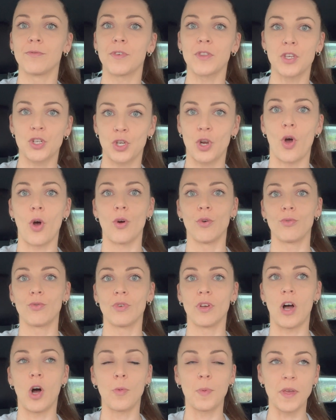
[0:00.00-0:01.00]
for the show.
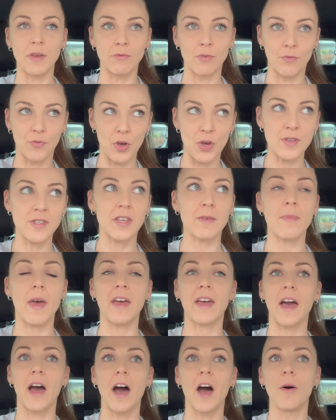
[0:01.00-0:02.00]
I'll be reversing
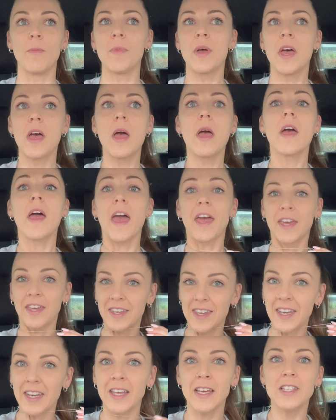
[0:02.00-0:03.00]
back up and
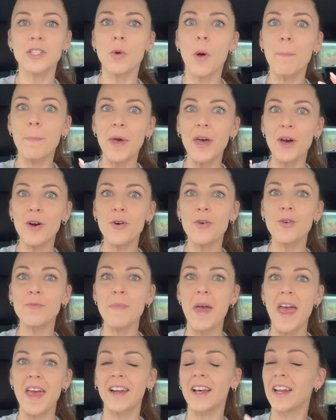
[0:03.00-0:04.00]
getting into a build,
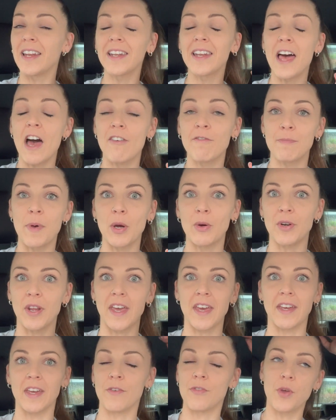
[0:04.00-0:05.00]
man. I love
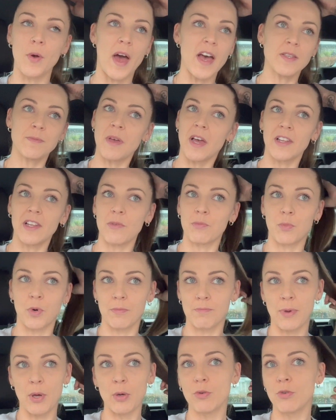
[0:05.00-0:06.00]
building. If you ask me, I'll
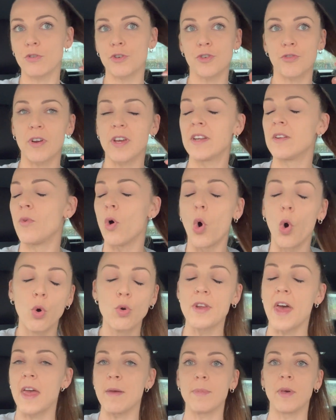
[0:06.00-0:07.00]
build or shred all
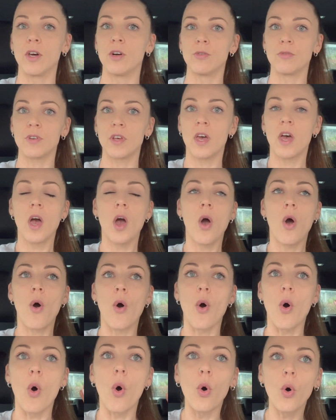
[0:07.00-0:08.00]
day build.
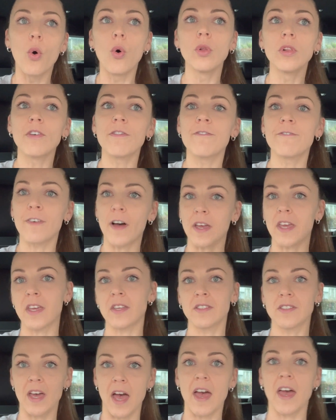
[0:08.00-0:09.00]
All
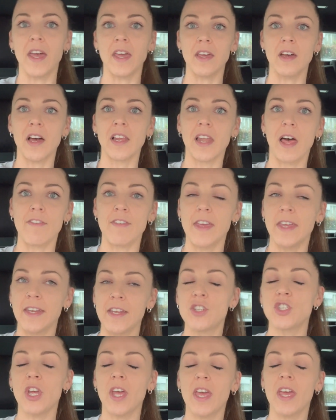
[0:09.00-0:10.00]
fucking day. I love
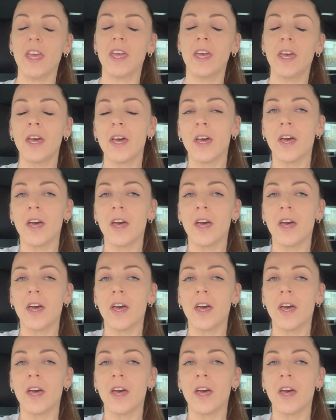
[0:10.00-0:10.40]
energy.